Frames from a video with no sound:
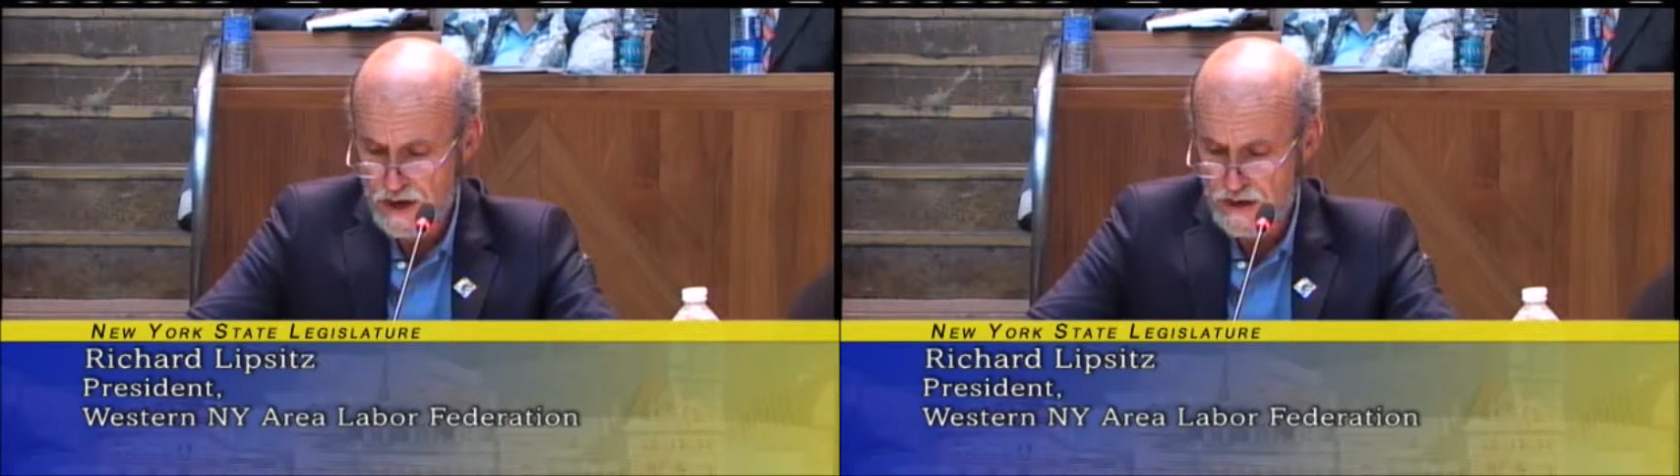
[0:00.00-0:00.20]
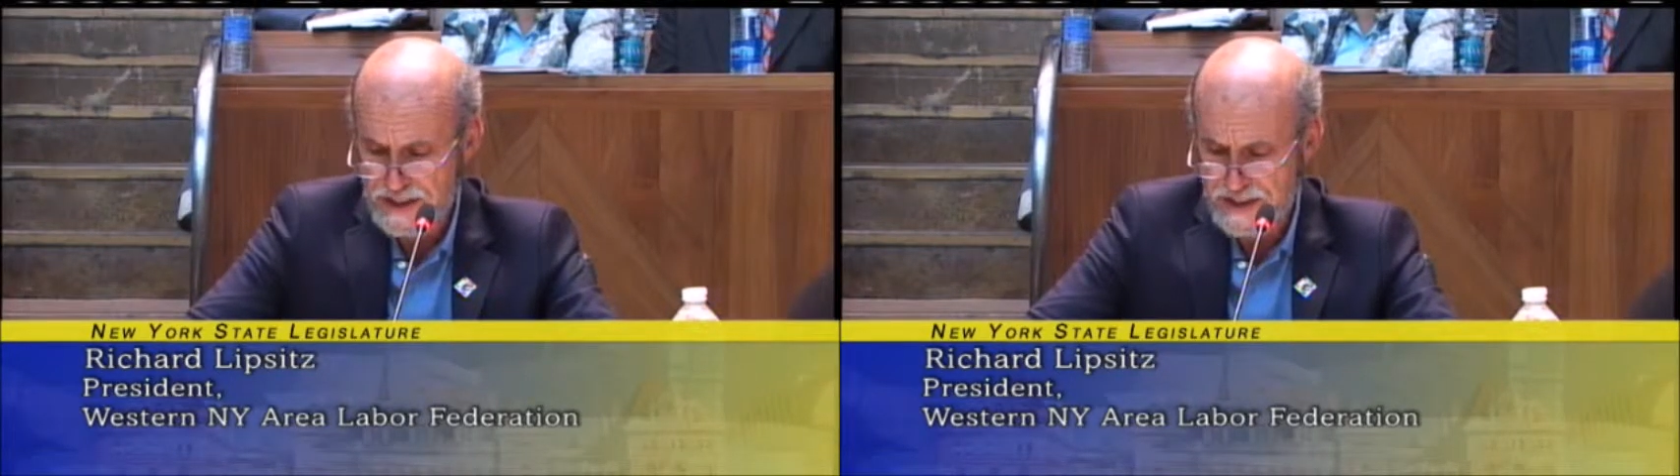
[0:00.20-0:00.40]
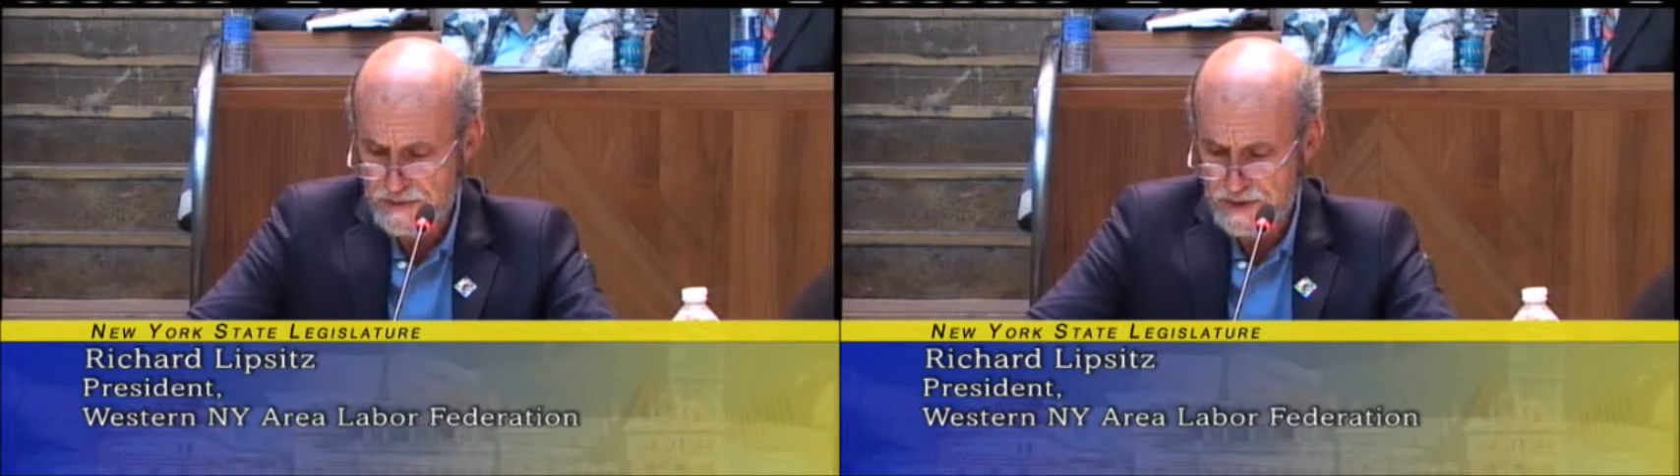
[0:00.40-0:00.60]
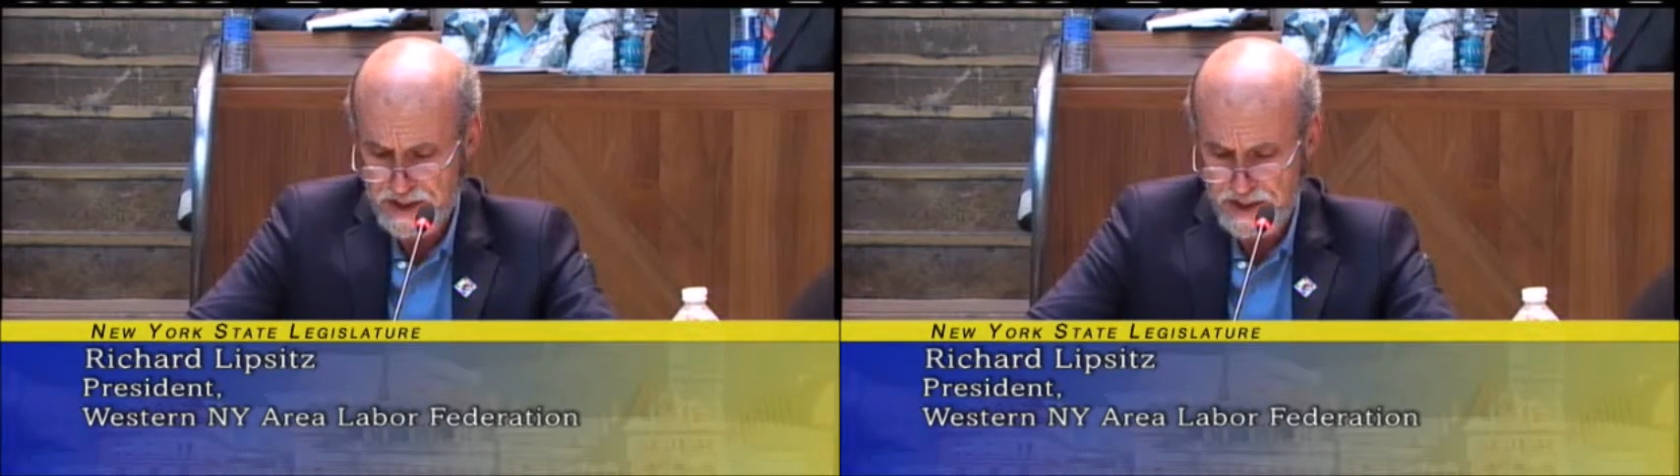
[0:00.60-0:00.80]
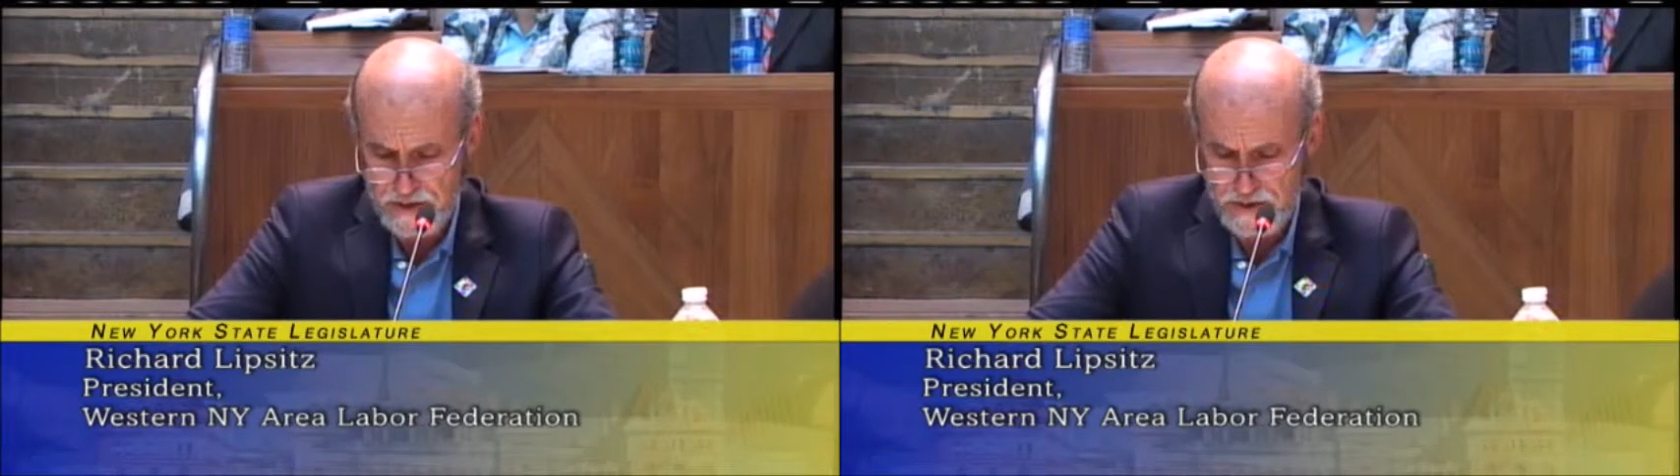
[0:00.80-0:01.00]
Our
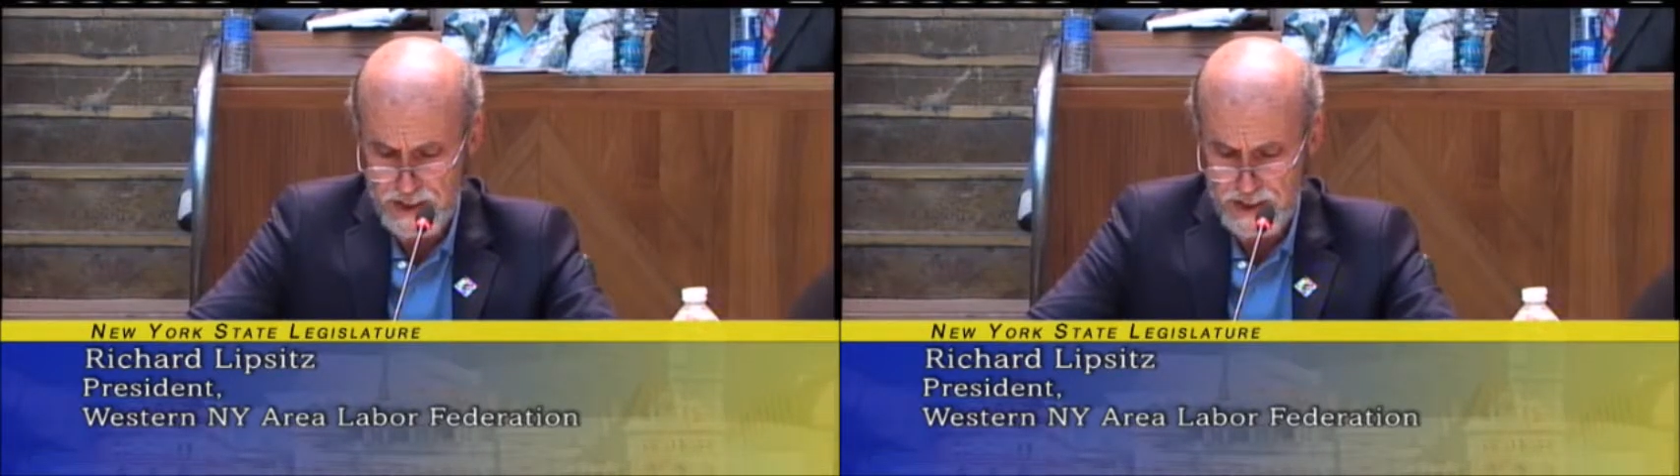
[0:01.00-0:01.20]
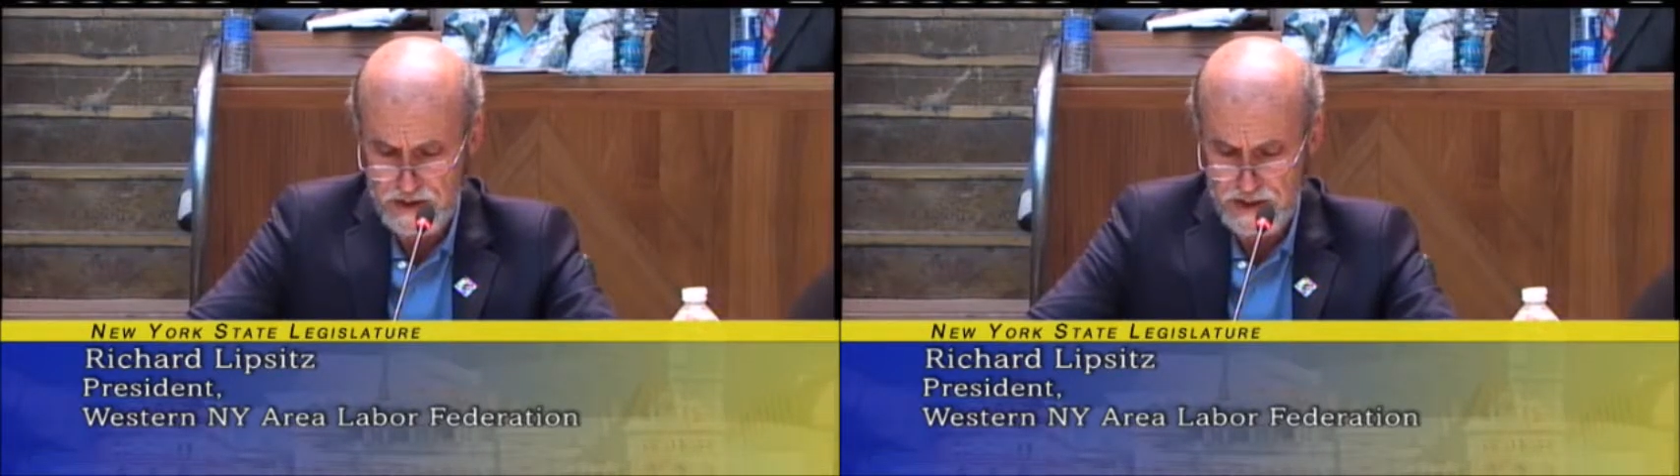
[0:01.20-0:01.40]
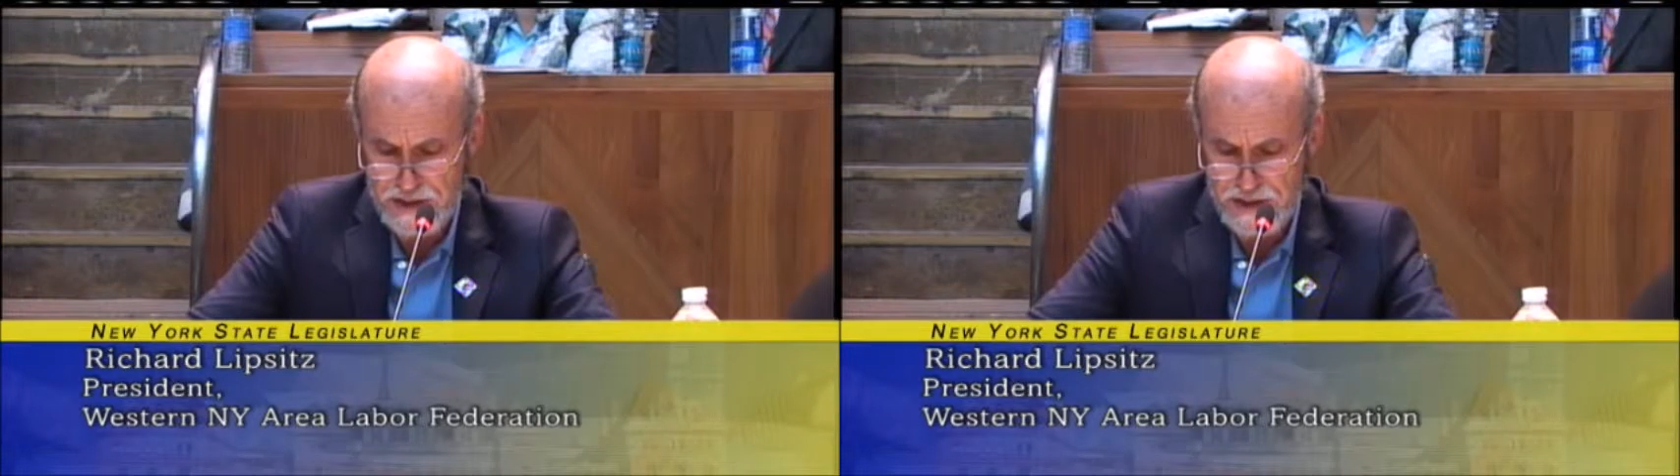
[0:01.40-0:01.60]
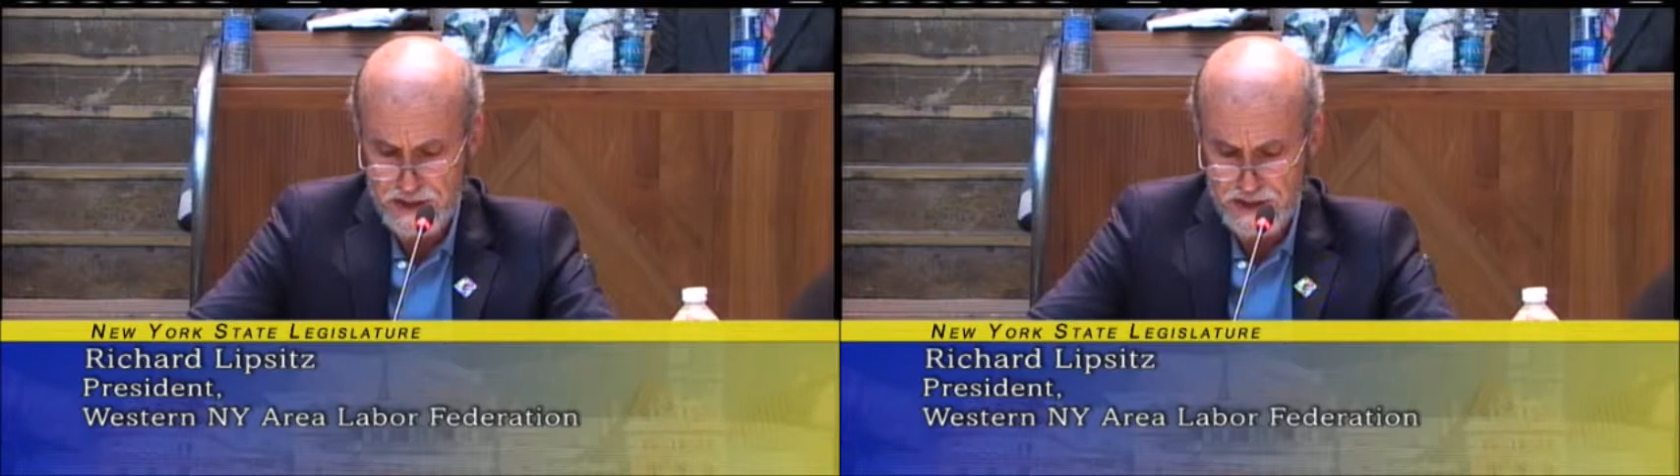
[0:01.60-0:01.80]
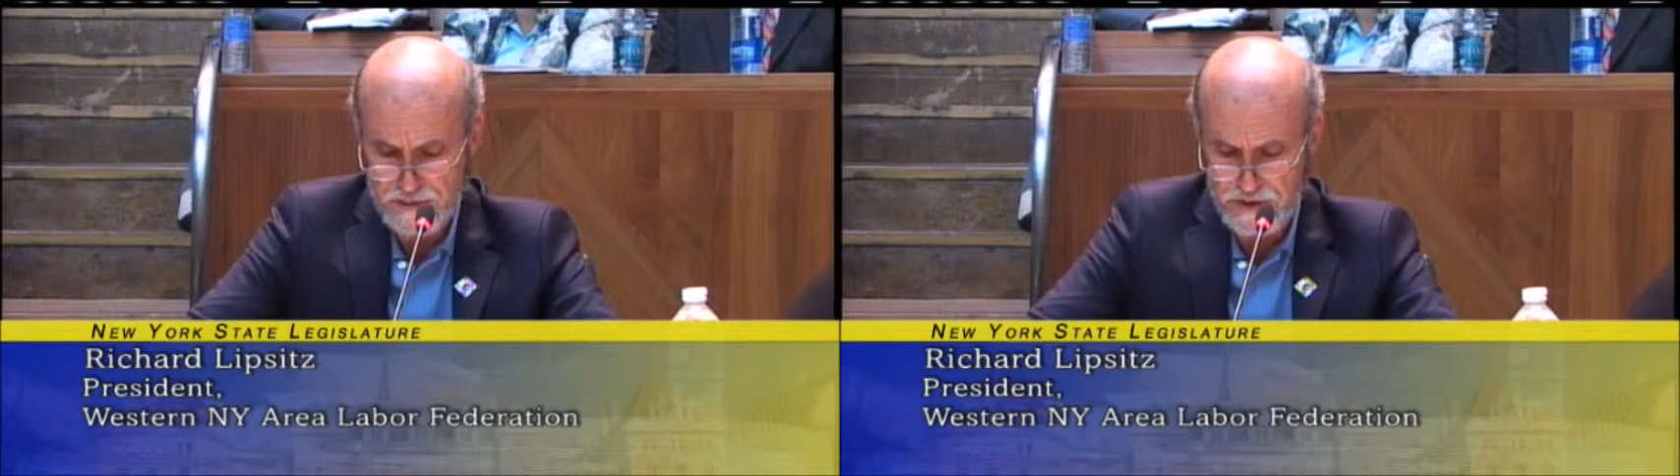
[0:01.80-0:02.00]
activity centers on the
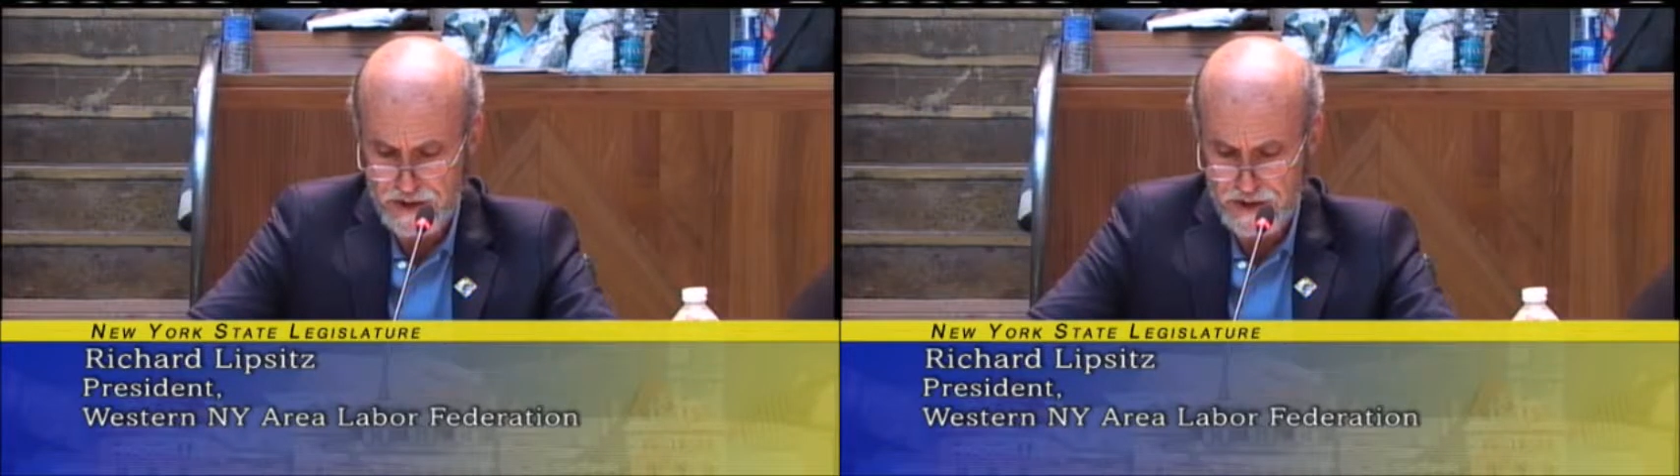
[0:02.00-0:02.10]
legislative